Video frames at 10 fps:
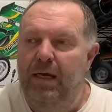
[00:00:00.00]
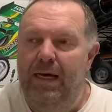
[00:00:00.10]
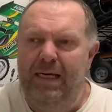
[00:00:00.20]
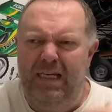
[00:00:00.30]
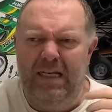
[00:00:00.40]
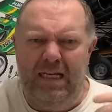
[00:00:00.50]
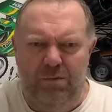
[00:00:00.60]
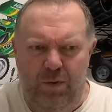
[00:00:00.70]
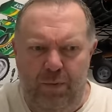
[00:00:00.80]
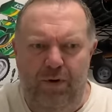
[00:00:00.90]
And as
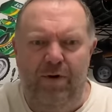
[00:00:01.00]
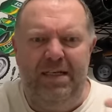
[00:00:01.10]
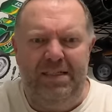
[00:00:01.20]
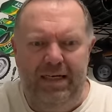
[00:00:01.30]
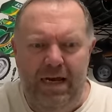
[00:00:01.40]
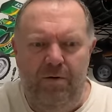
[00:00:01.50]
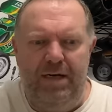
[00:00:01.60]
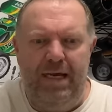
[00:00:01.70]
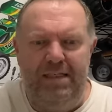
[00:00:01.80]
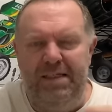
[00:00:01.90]
we're progressing
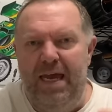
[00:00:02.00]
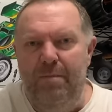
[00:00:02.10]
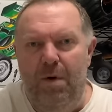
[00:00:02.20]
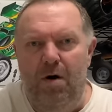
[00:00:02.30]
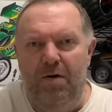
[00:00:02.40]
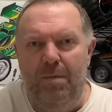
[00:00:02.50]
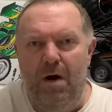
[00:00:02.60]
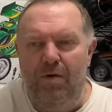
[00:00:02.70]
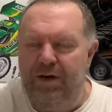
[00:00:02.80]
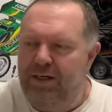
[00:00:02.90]
nowadays, it's getting more and
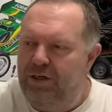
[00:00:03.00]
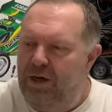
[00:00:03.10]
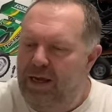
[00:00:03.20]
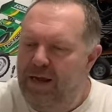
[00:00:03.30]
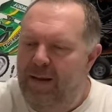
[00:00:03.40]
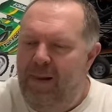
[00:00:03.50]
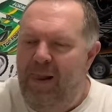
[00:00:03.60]
more each year.